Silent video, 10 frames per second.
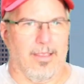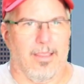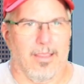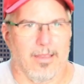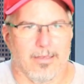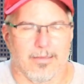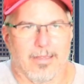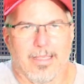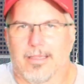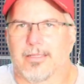And
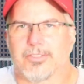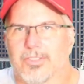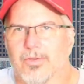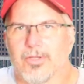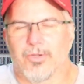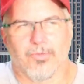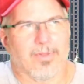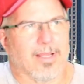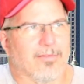I can assure you that I